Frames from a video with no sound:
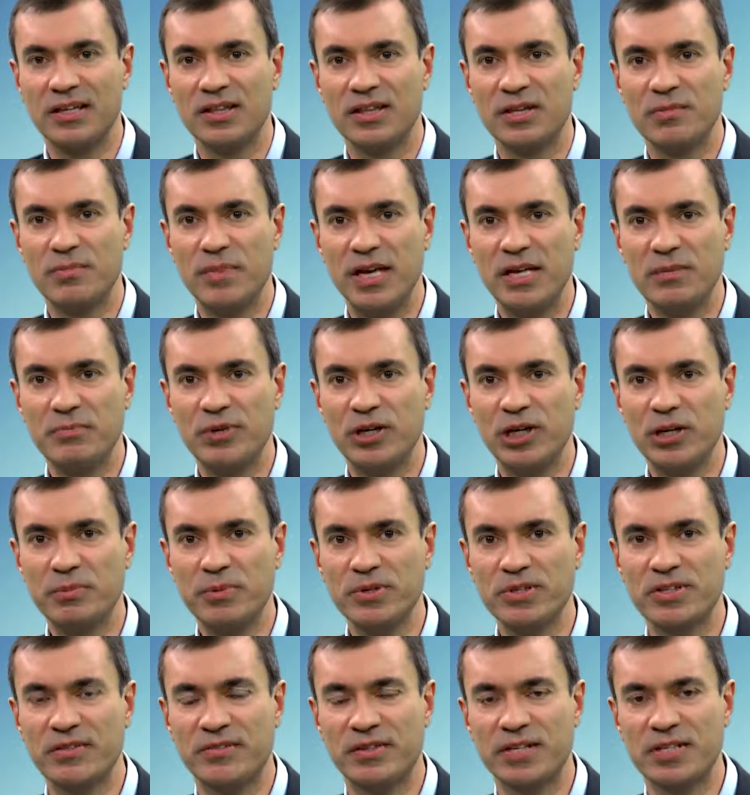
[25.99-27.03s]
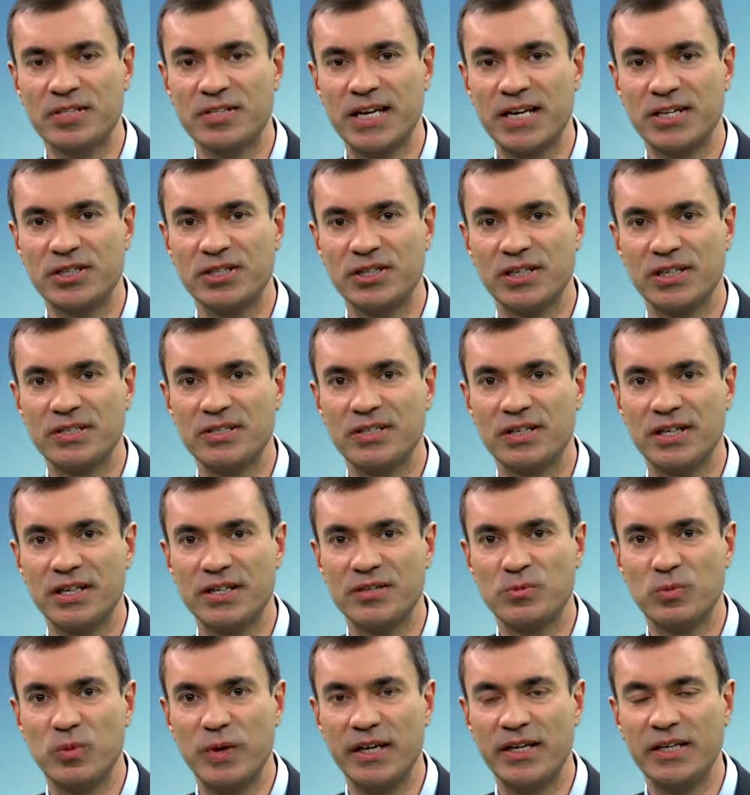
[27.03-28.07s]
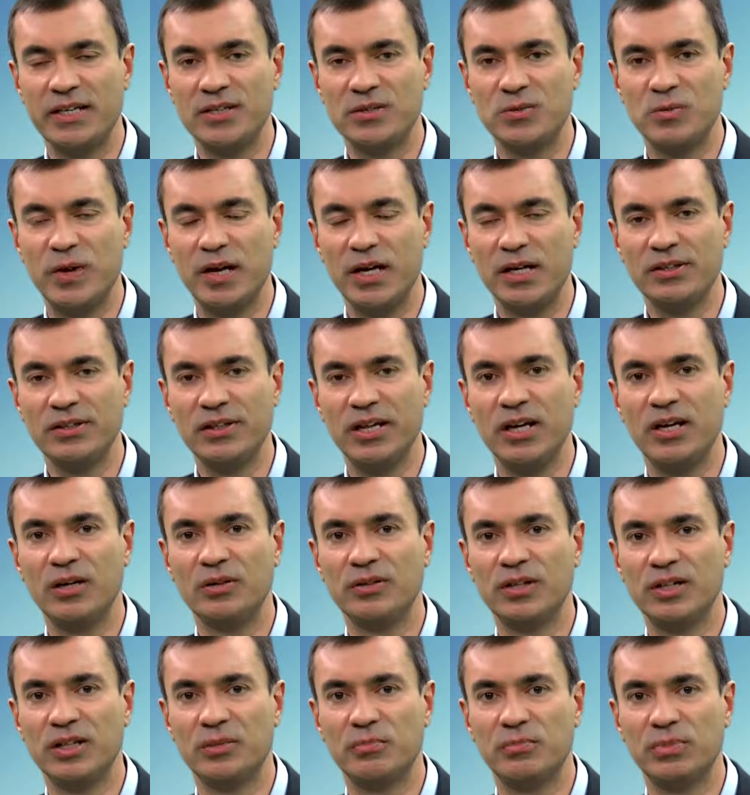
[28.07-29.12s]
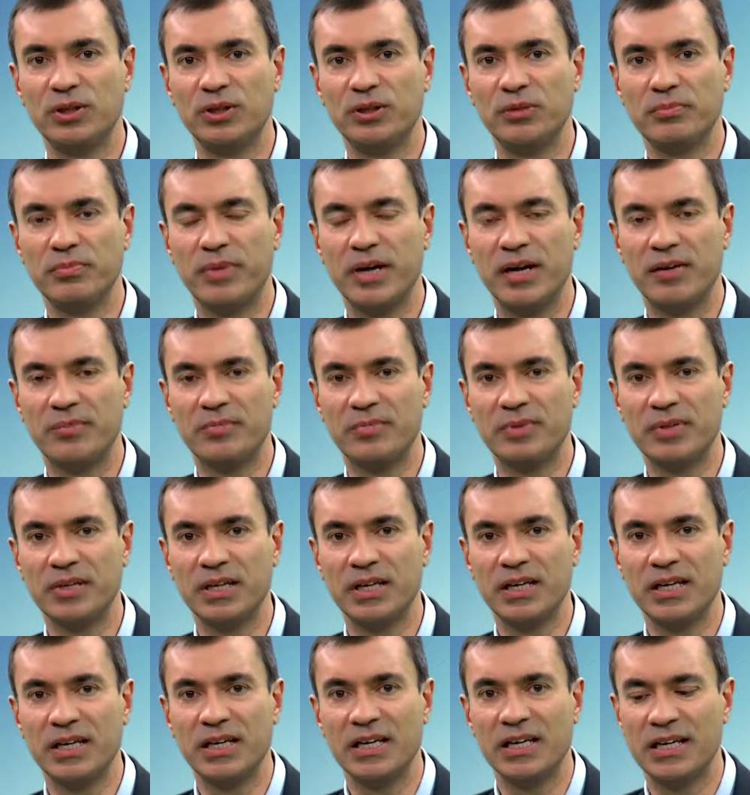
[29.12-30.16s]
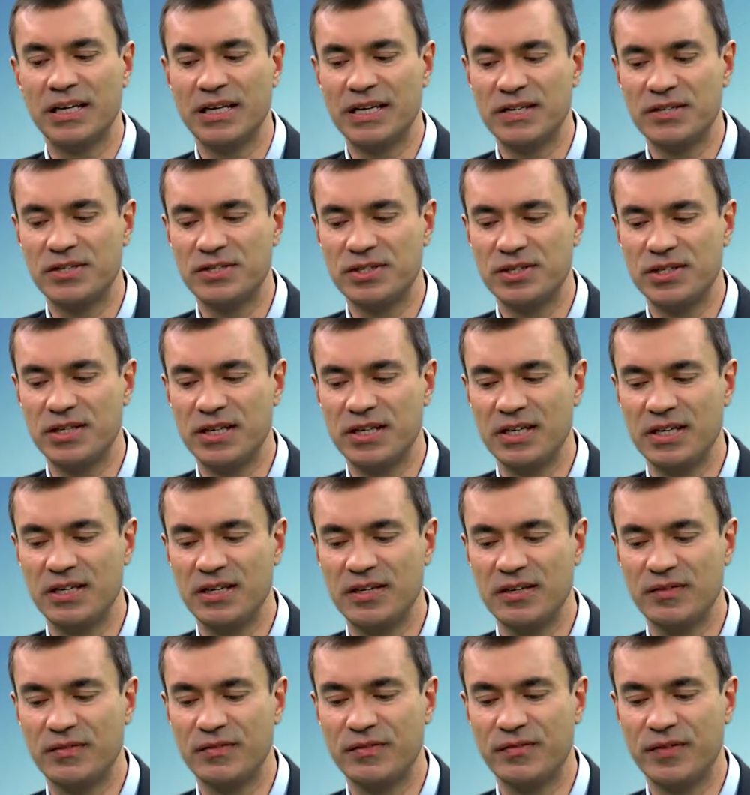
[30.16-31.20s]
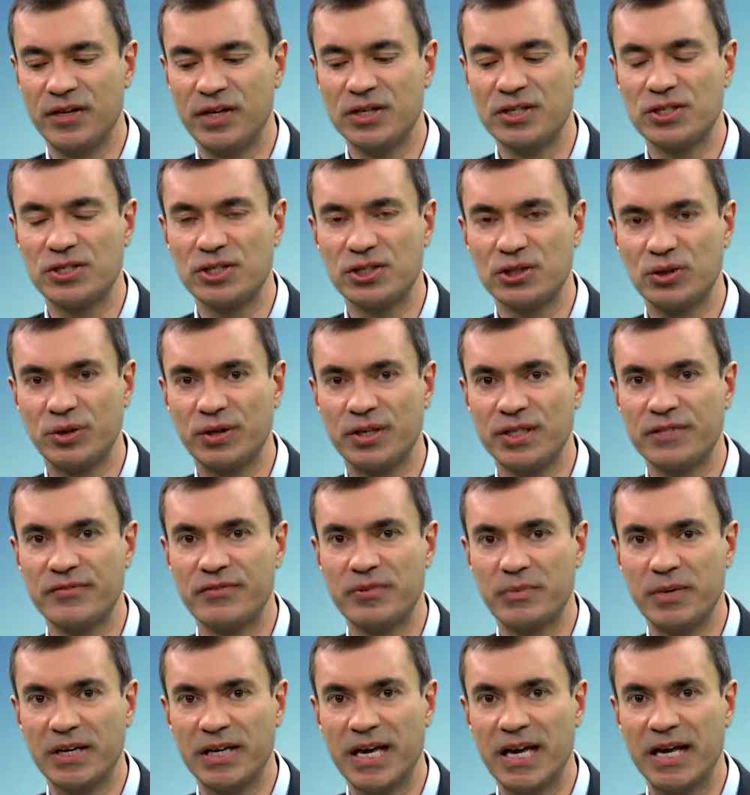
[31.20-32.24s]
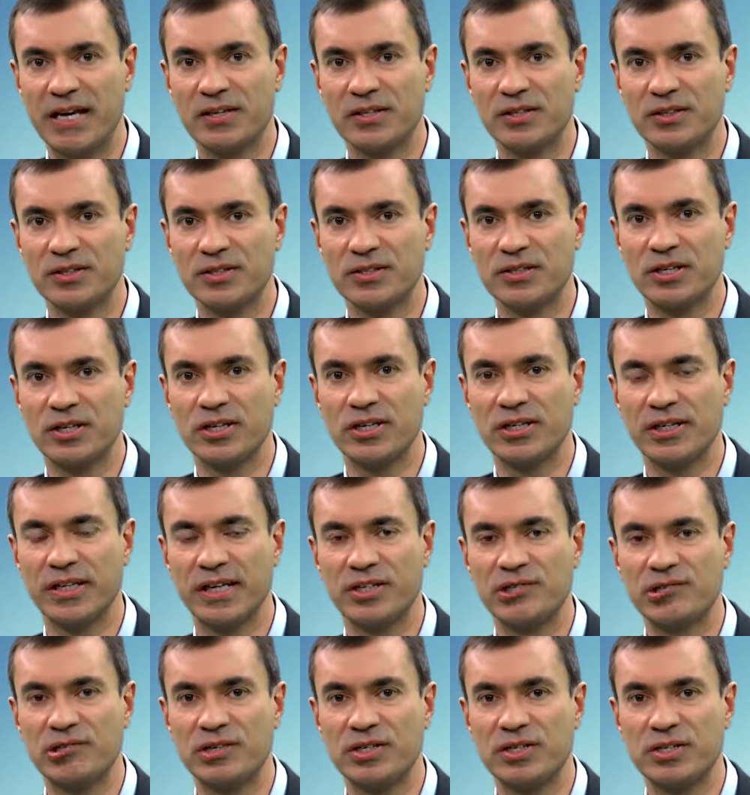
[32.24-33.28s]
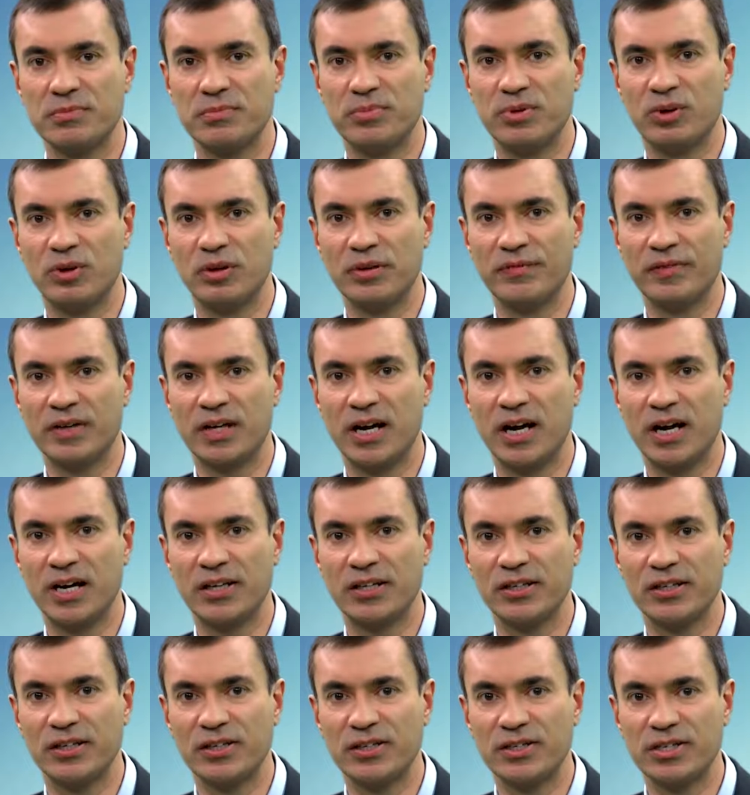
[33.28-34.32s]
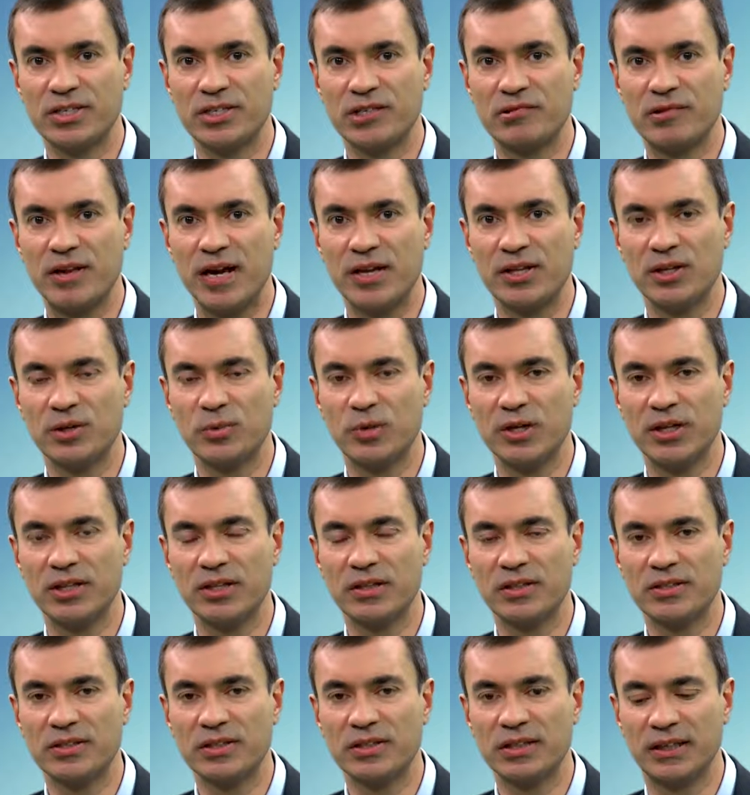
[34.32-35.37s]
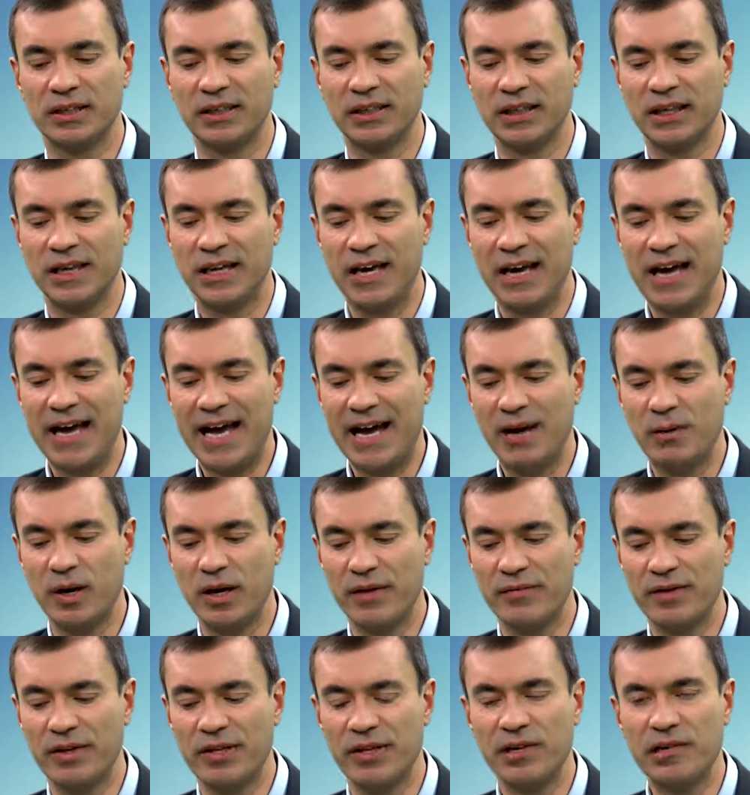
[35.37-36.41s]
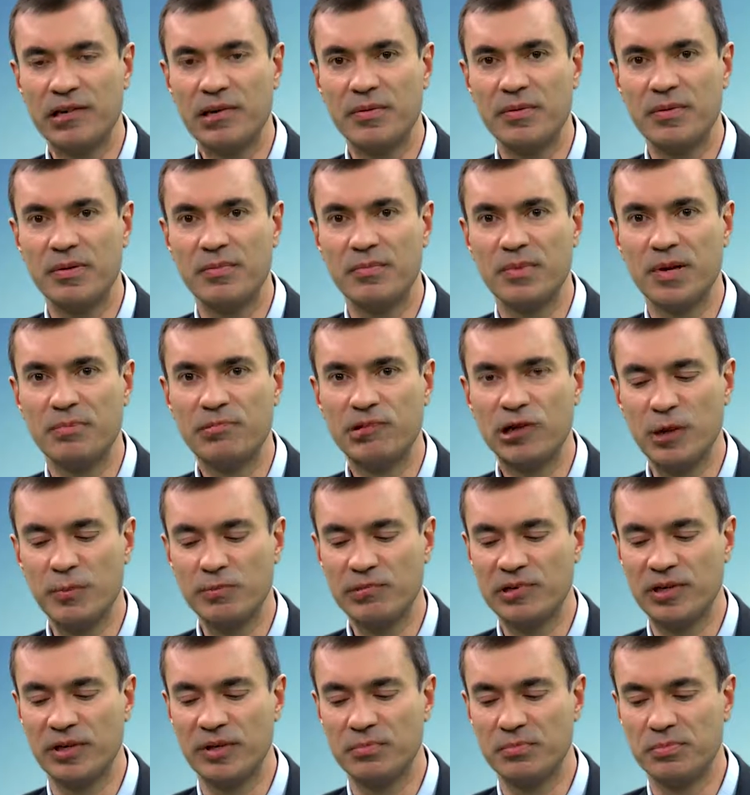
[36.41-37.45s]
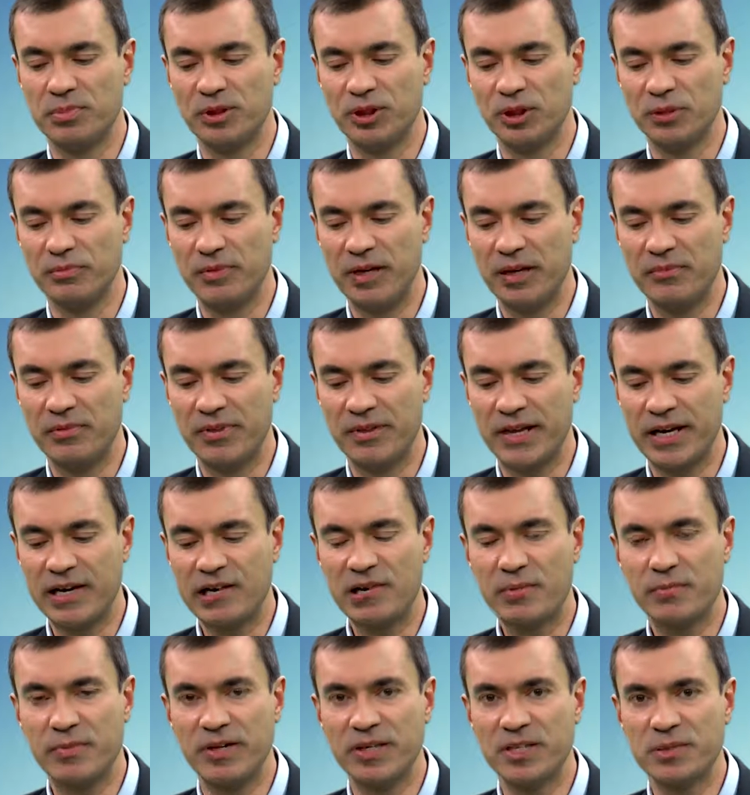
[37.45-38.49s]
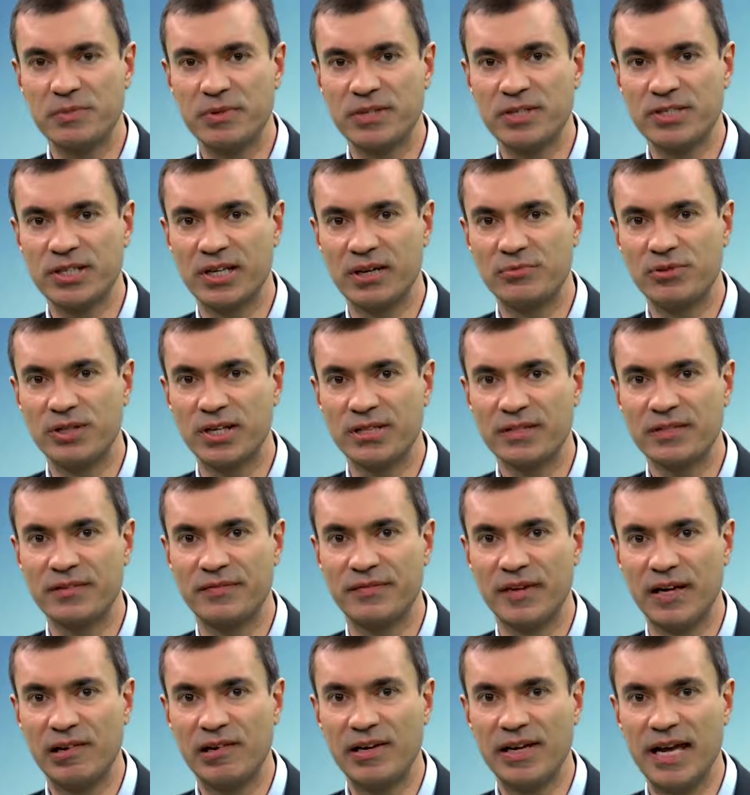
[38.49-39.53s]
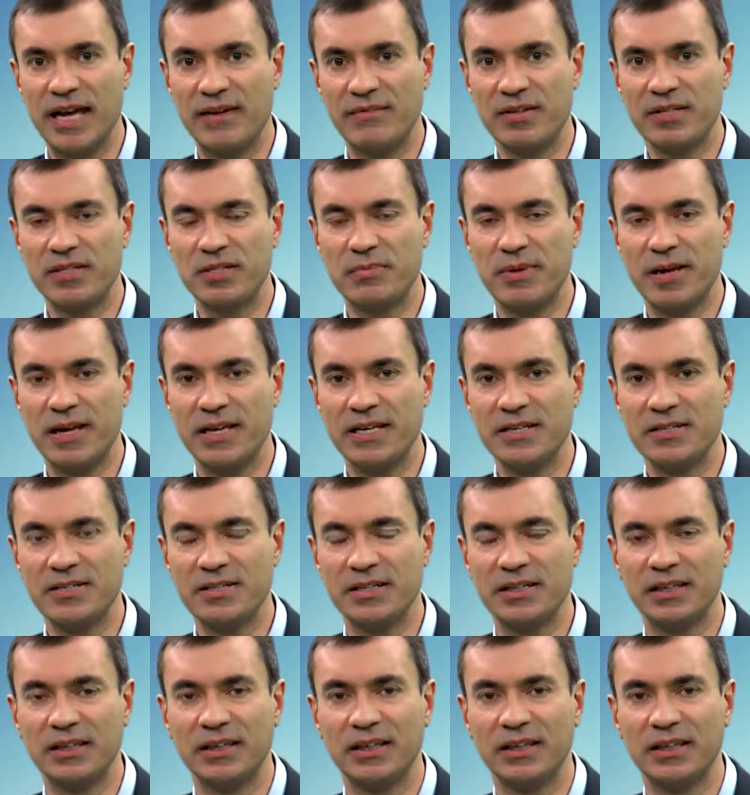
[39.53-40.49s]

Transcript: The main purpose of this session is that it is well known that the balloon pump is the first choice for mechanical circulatory support for cardiologists throughout the world. However, their appropriate balloon pump therapy has been subject to very heavy debate.